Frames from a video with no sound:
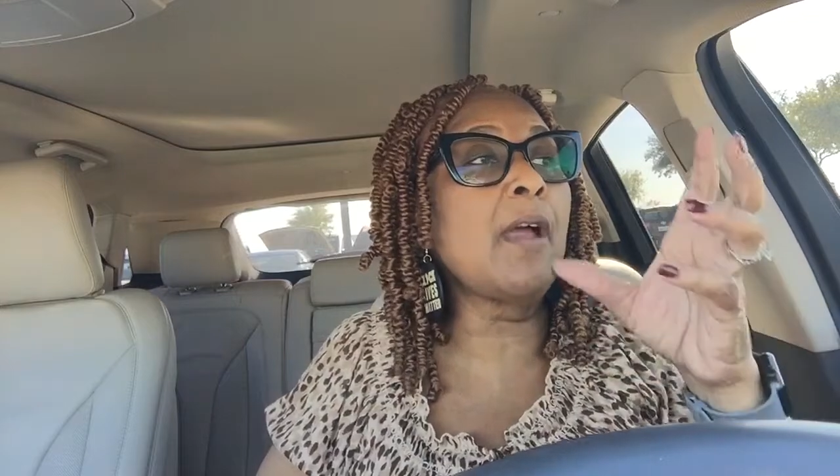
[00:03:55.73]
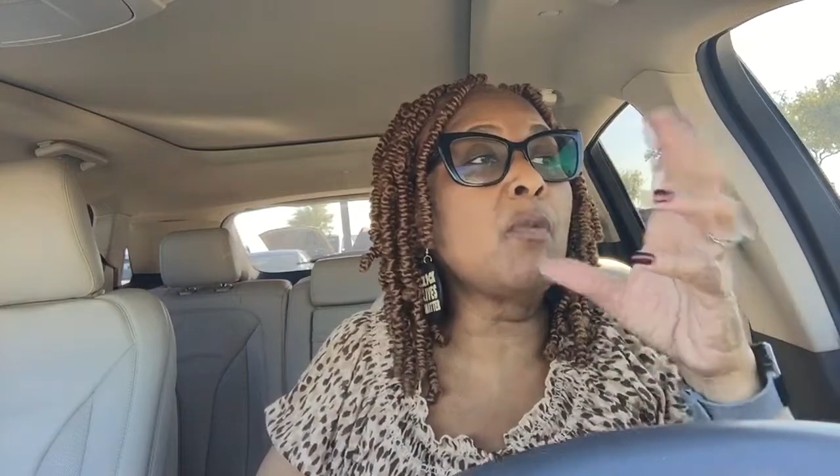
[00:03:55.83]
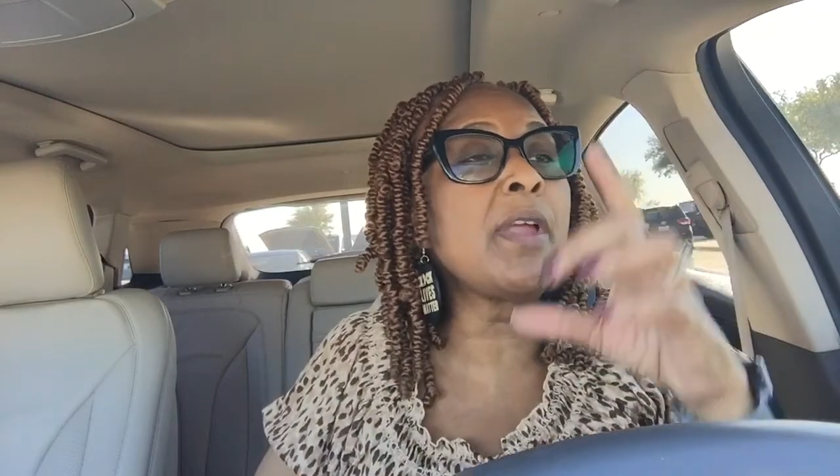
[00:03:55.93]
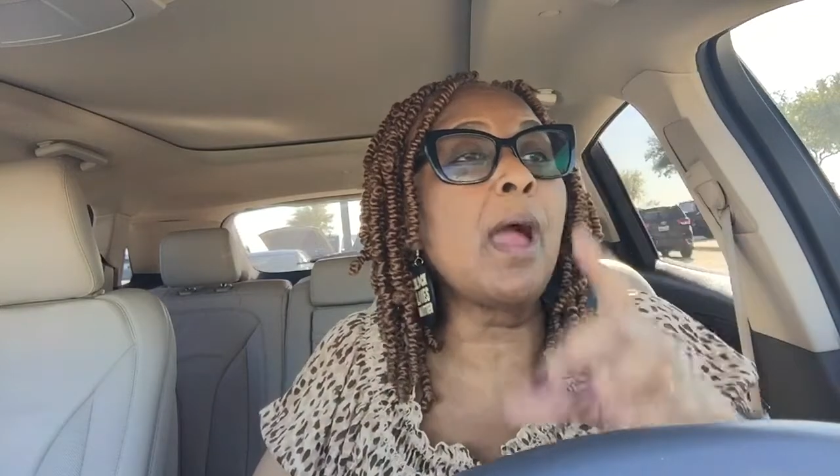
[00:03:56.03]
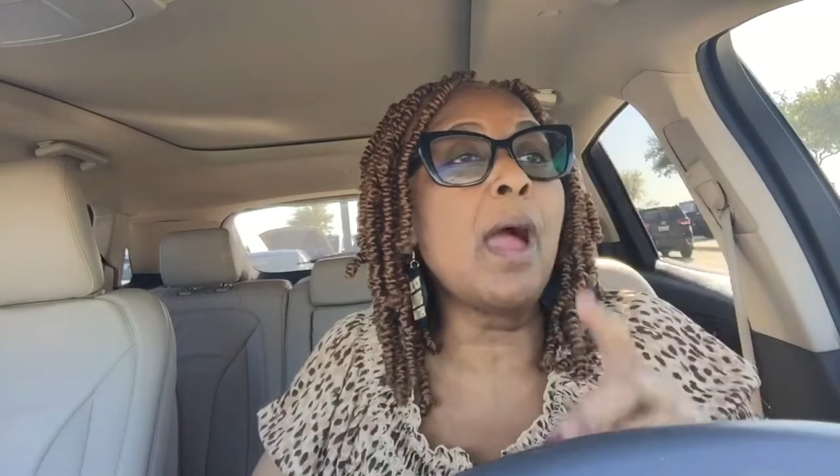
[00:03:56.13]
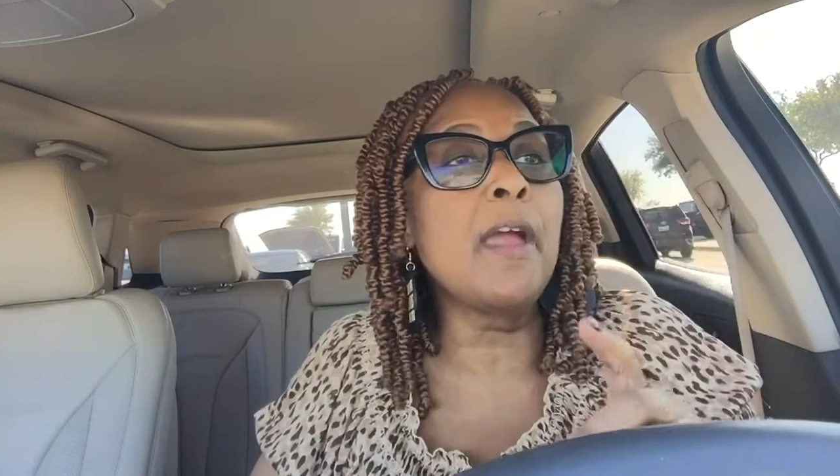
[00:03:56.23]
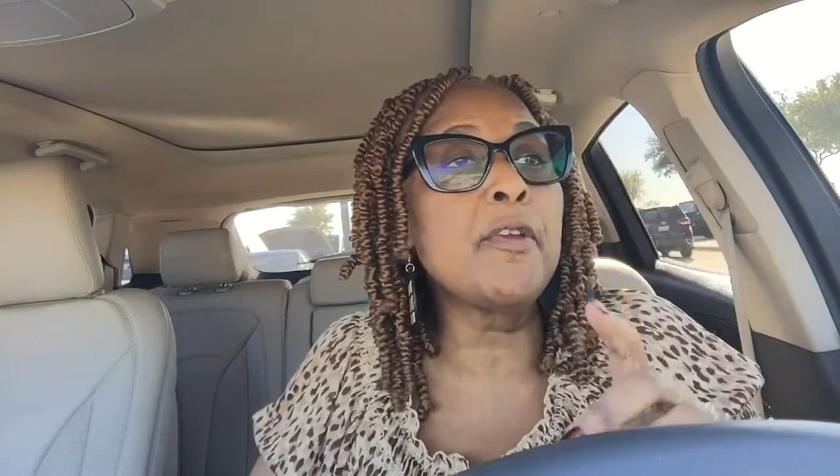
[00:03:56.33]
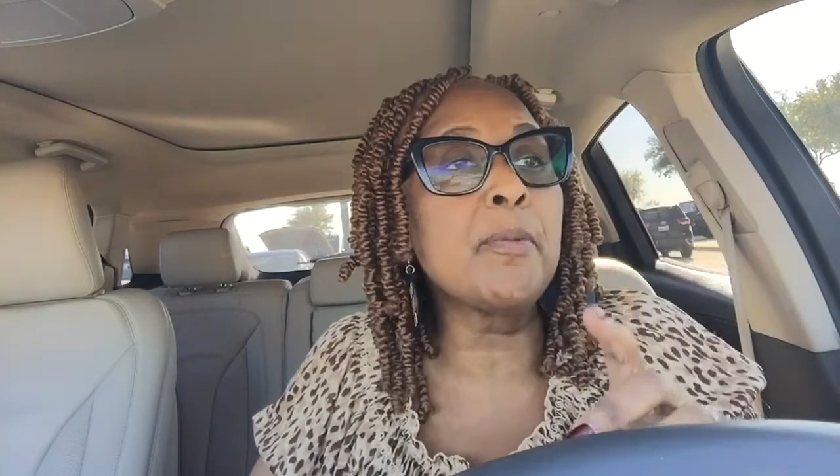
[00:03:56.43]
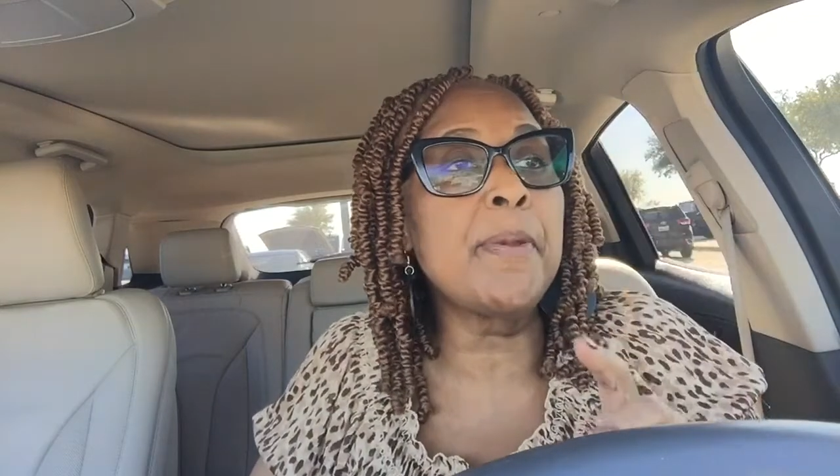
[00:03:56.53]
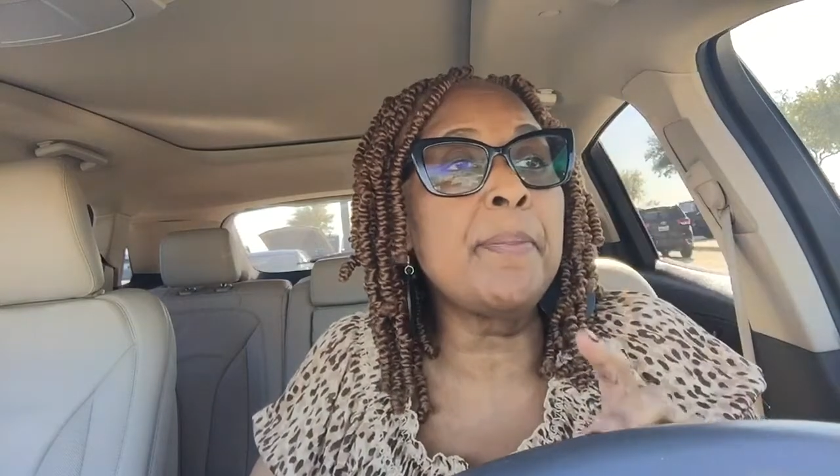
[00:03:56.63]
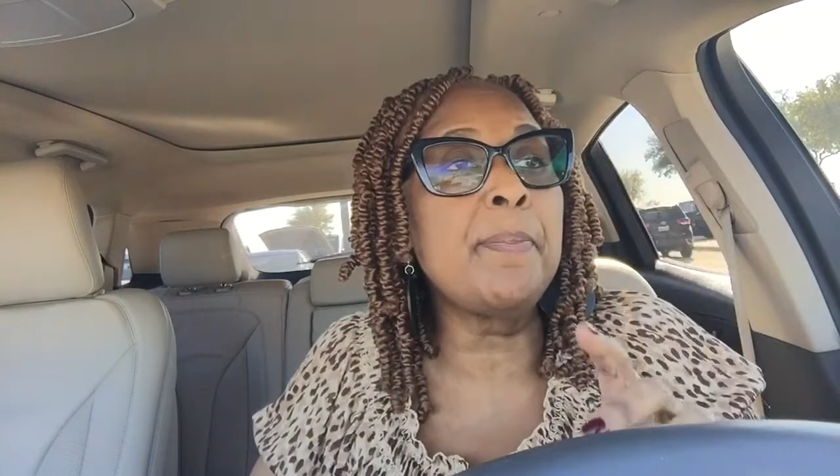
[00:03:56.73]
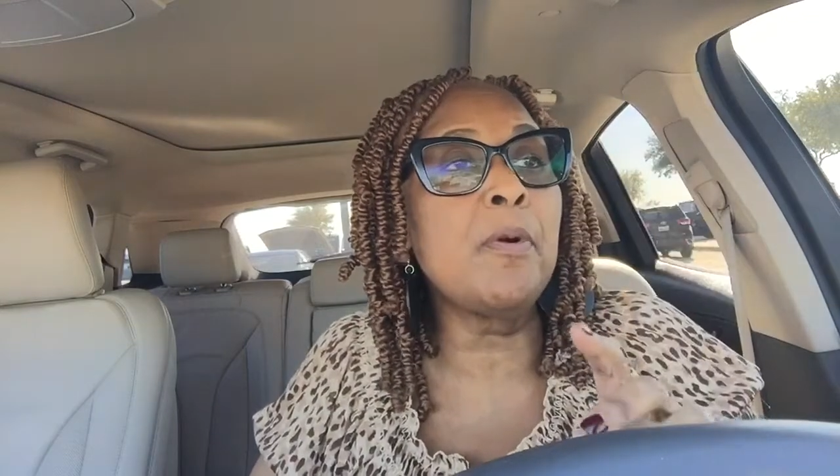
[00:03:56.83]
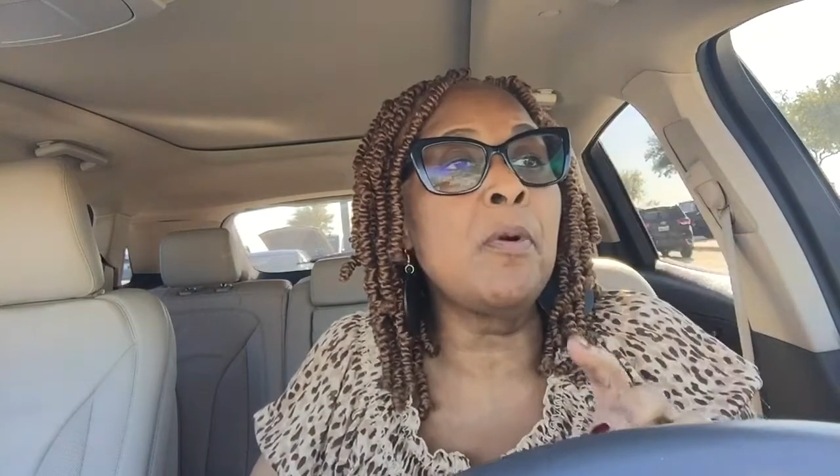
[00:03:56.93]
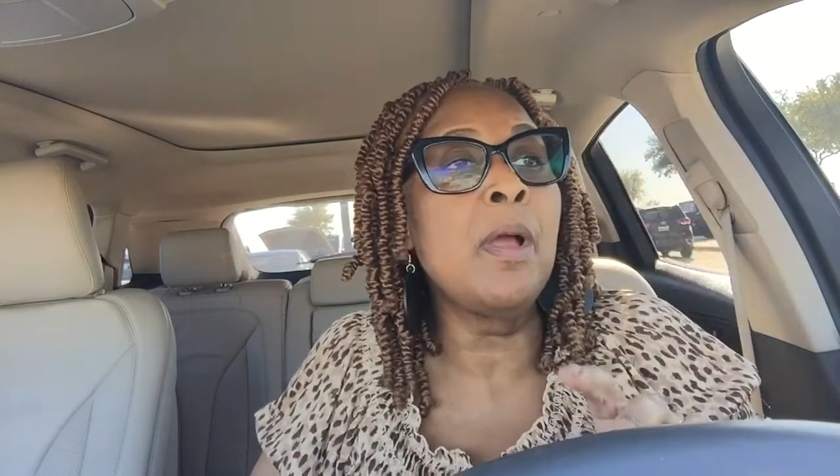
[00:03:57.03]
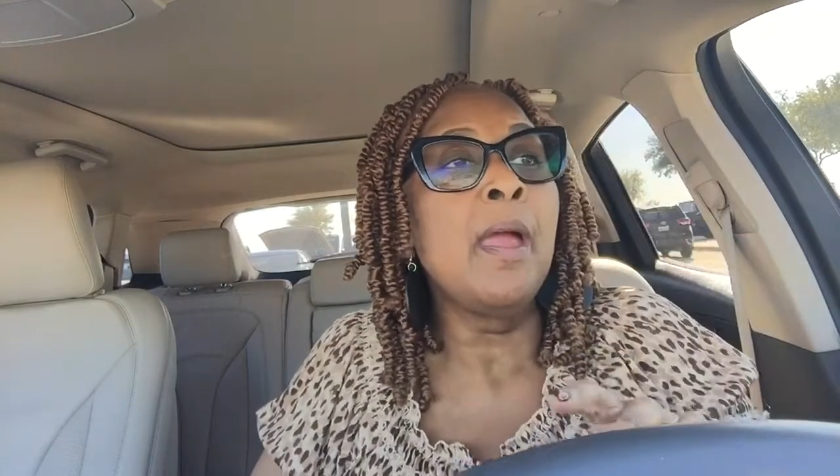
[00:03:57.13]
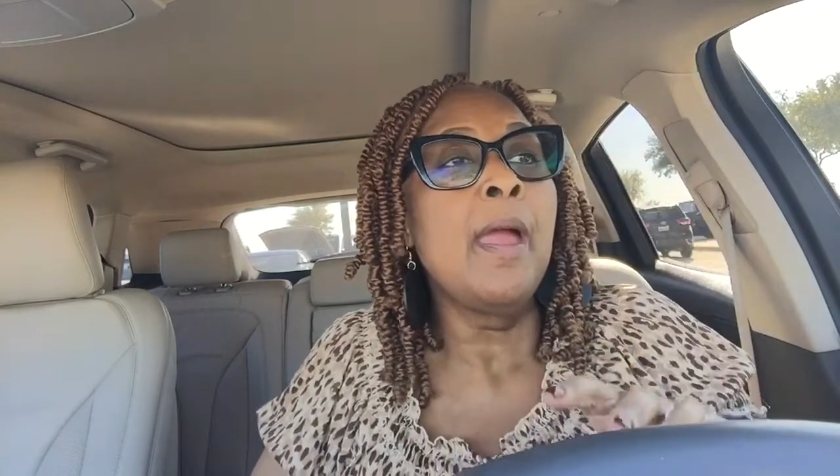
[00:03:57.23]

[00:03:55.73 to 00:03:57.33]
how we hire people,